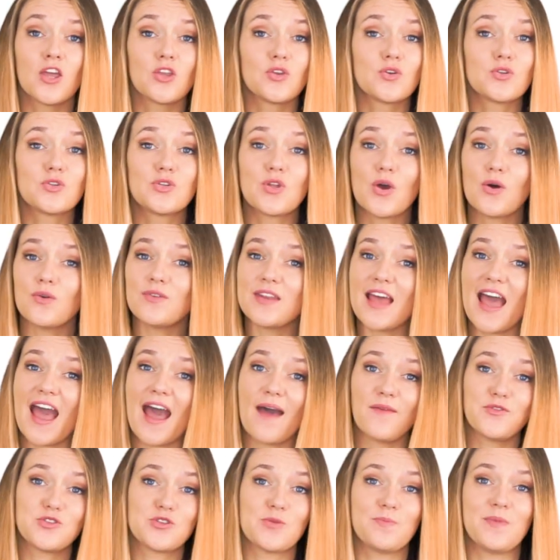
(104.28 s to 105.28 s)
You don't
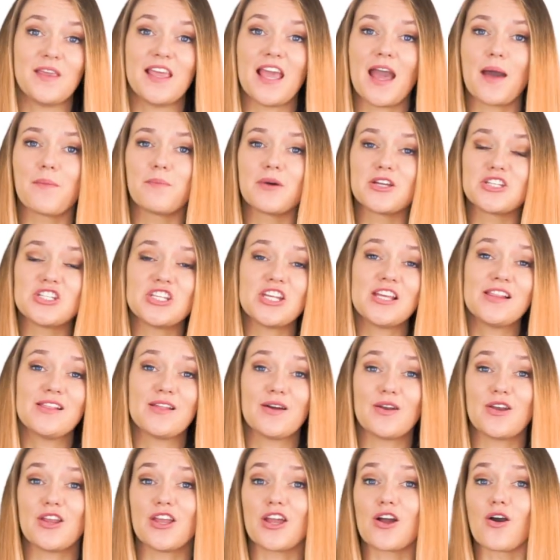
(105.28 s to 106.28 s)
have to be a machine
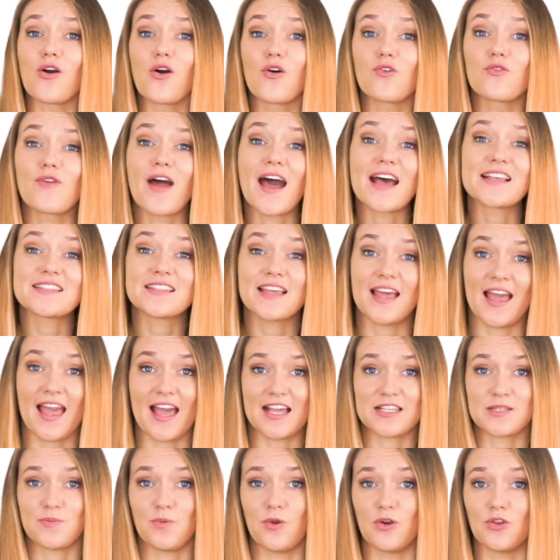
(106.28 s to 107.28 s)
learning Rasa
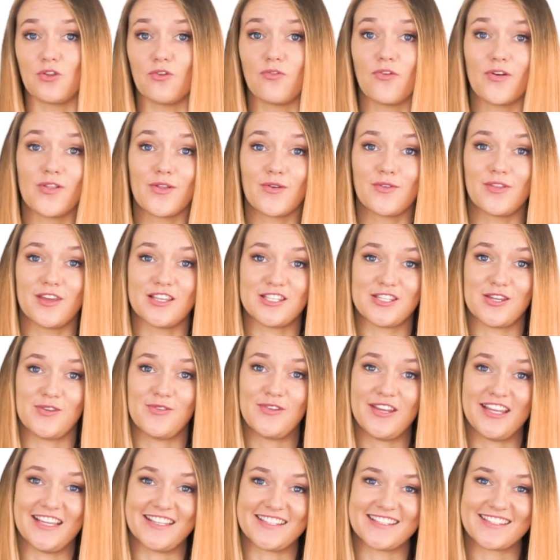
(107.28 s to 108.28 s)
expert to follow the
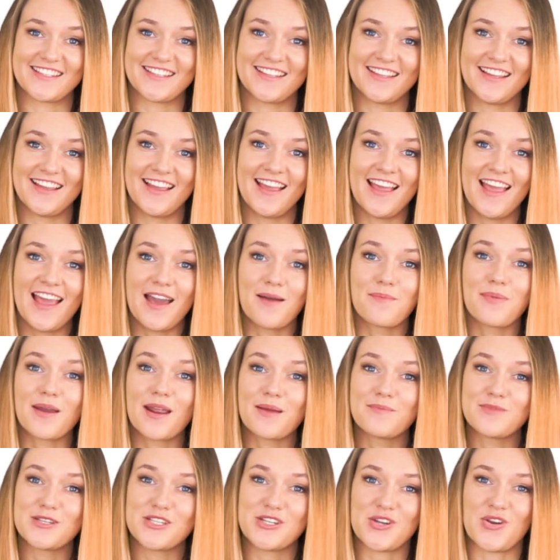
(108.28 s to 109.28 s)
series, but
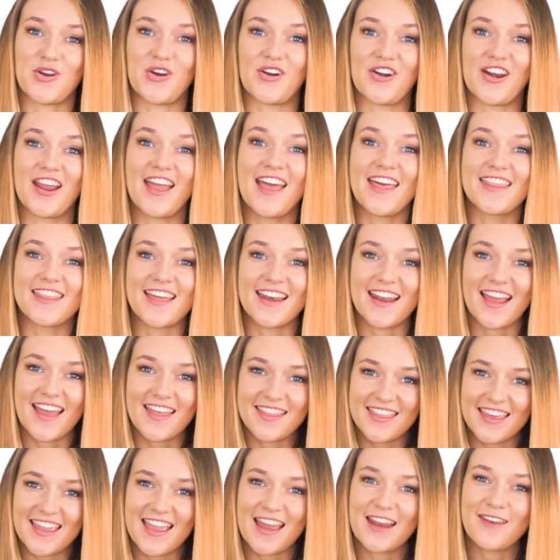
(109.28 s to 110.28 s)
I'm sure that
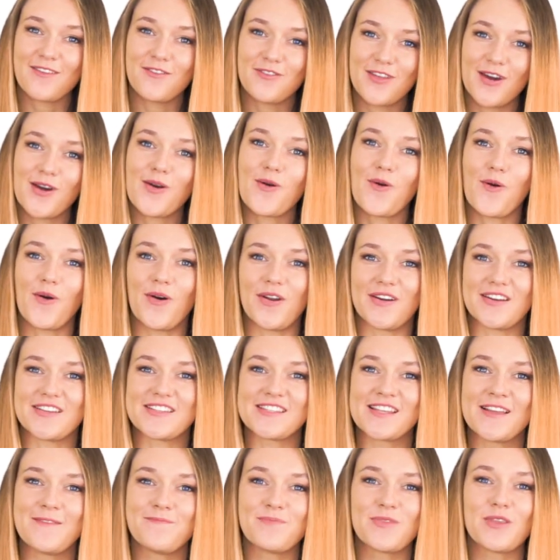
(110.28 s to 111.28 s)
at the end of the
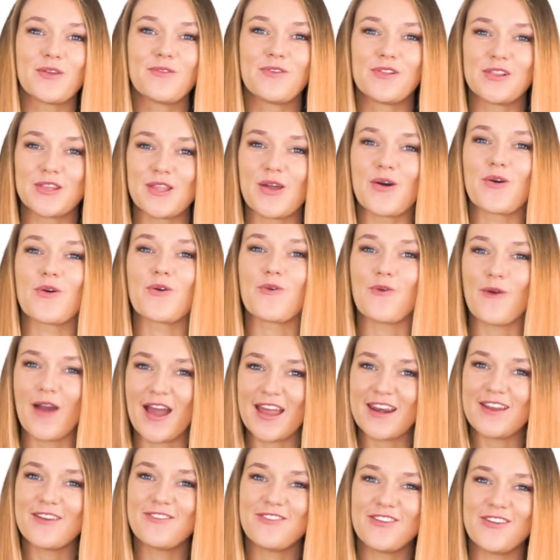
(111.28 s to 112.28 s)
course, you will know
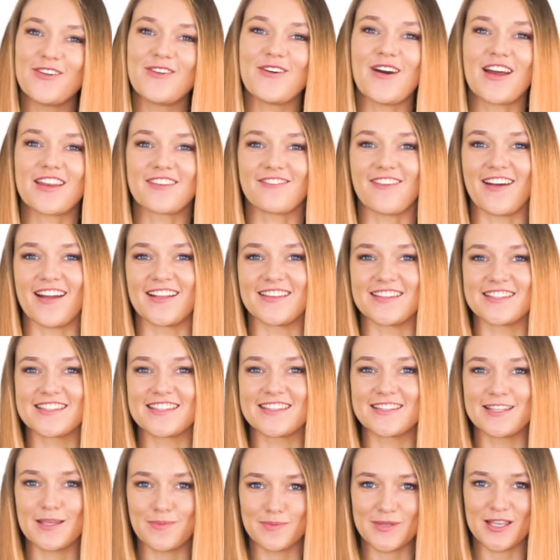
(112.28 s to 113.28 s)
quite a few
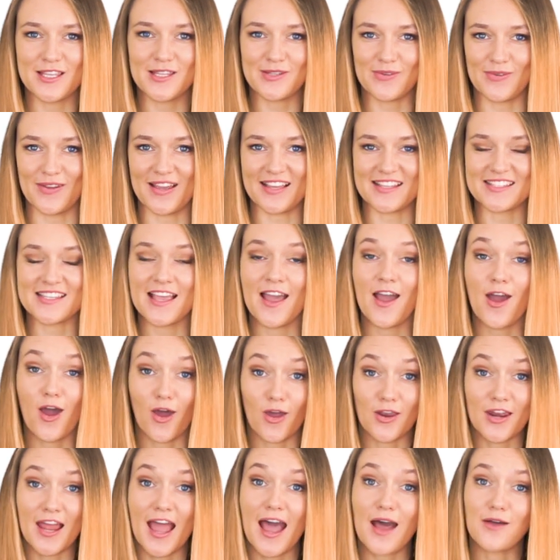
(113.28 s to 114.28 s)
advanced tips and tricks
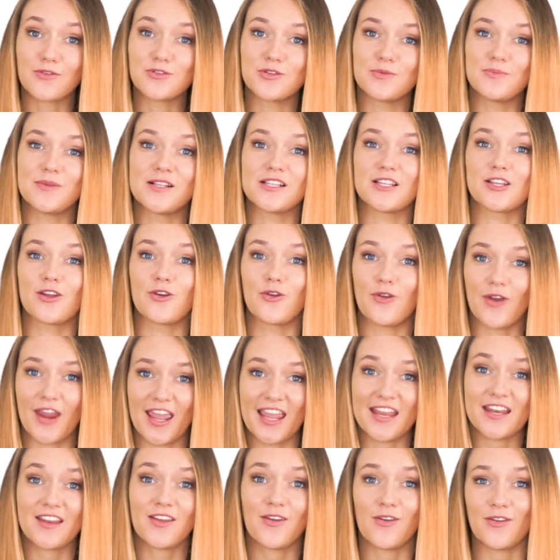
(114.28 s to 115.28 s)
on how to build
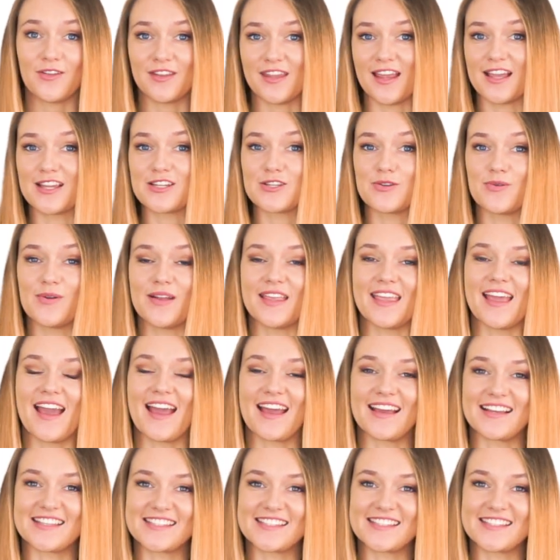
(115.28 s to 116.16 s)
great contextual AI